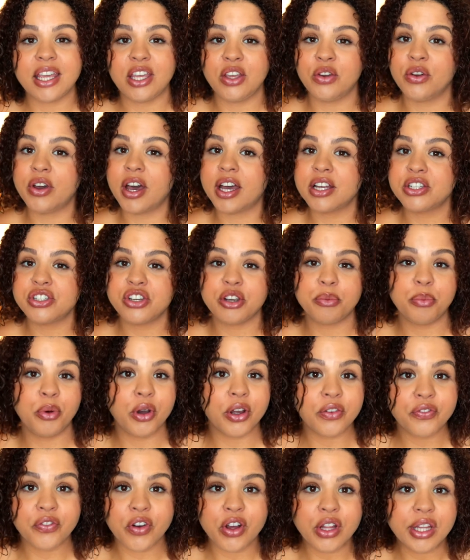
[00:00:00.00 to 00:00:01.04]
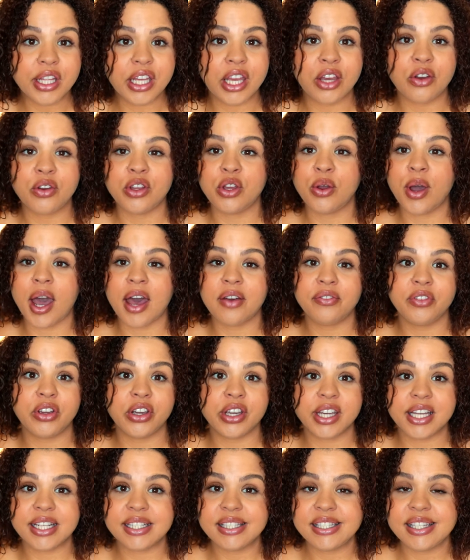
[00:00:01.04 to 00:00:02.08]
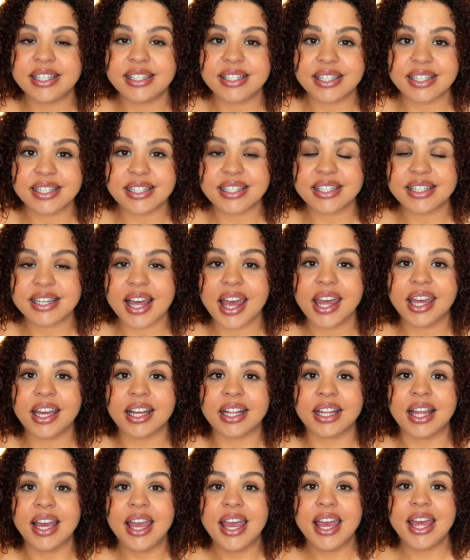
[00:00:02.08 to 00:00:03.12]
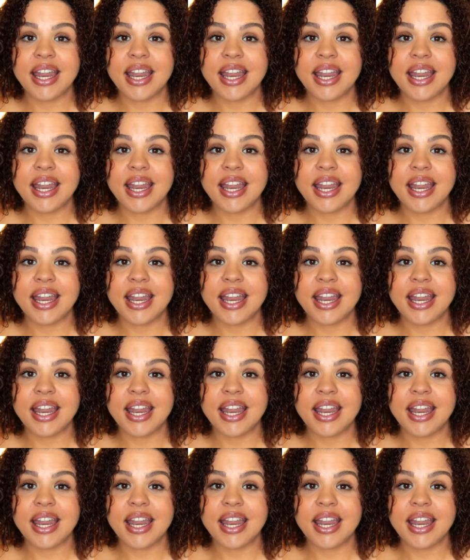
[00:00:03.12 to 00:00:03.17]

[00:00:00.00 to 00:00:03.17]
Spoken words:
you got your portfolio, you have your consistent style.